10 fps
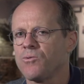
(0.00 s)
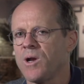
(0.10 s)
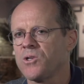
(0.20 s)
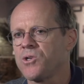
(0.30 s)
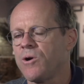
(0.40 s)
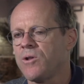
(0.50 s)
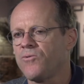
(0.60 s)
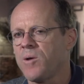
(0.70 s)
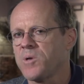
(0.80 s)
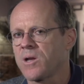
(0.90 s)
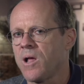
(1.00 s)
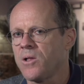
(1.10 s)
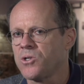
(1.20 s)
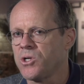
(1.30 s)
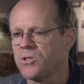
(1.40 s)
when I started Frame
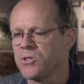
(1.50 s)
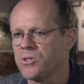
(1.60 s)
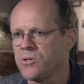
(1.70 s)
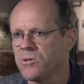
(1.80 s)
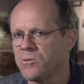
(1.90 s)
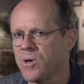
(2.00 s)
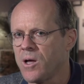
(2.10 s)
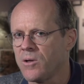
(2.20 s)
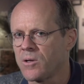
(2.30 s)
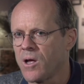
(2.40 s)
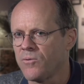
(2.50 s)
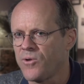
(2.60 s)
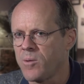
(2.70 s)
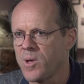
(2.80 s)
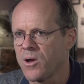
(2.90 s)
Technology to do
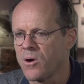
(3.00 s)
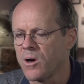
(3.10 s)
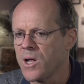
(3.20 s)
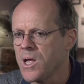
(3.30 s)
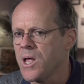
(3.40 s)
FrameMaker,